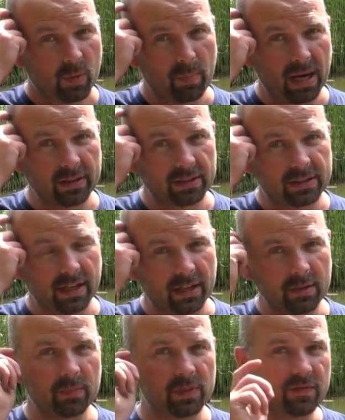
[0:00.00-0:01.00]
by the
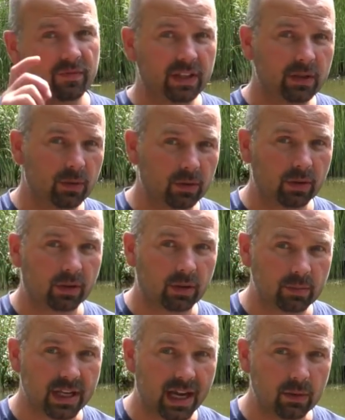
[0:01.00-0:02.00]
time this video
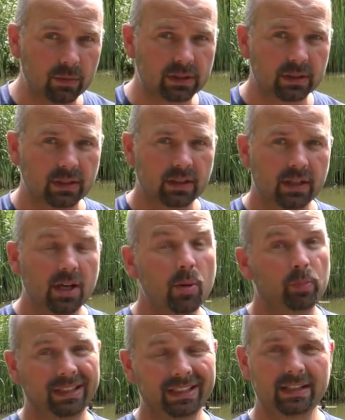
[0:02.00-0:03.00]
comes out,
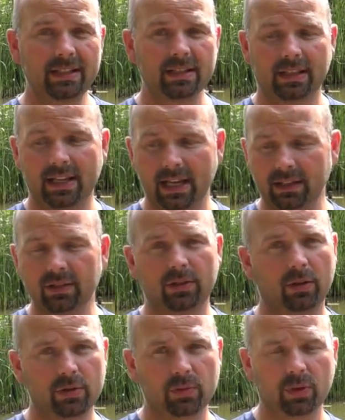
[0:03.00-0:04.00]
please get in
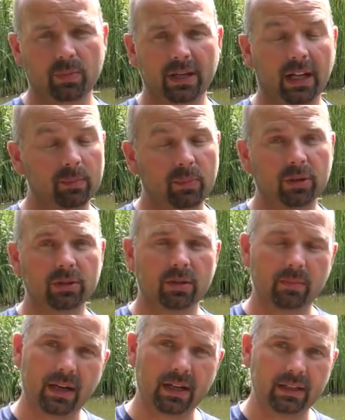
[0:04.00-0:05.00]
touch with me. I'll put
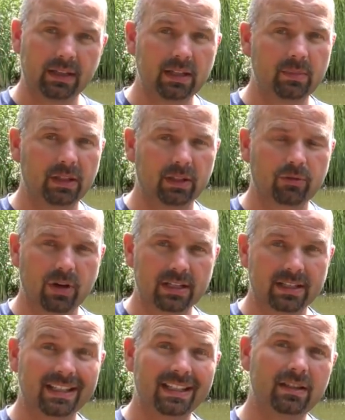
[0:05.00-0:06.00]
my email
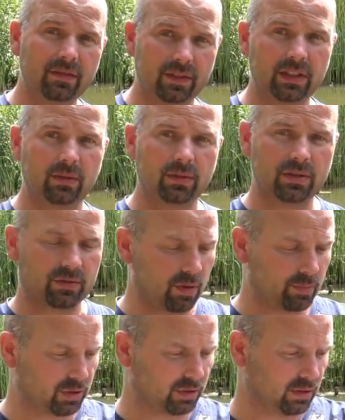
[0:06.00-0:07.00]
address in the video
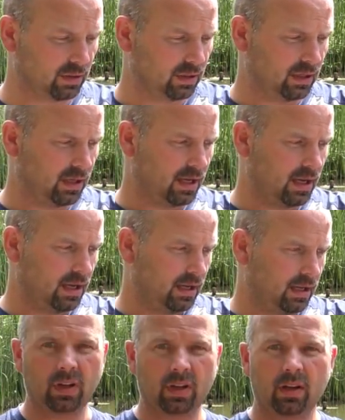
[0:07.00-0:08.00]
description.
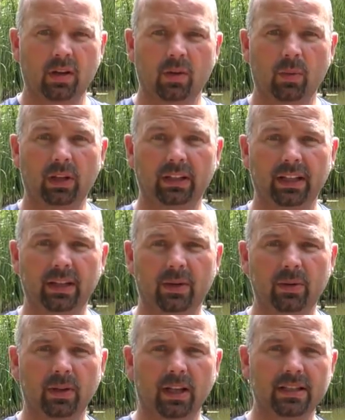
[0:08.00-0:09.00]
Well, there you
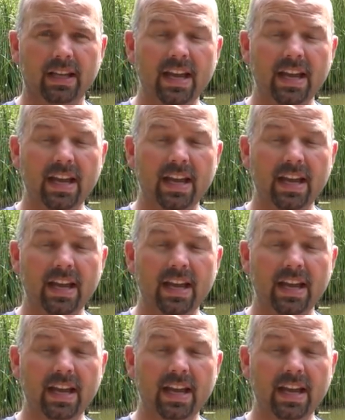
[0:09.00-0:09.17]
go. That's